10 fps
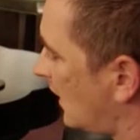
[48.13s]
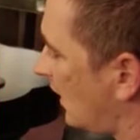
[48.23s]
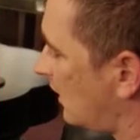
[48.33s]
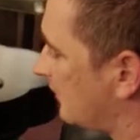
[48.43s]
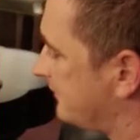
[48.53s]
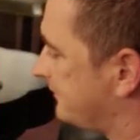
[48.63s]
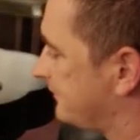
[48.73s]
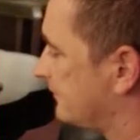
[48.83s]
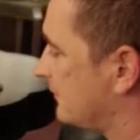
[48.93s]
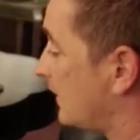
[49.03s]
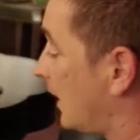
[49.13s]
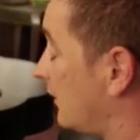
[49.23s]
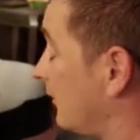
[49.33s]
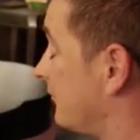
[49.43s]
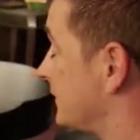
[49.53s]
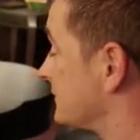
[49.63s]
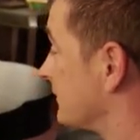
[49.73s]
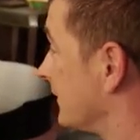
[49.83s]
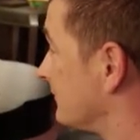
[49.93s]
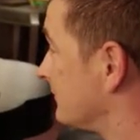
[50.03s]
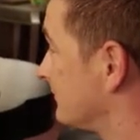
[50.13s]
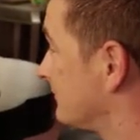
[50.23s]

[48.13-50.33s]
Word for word: I, I love Penn Jillette,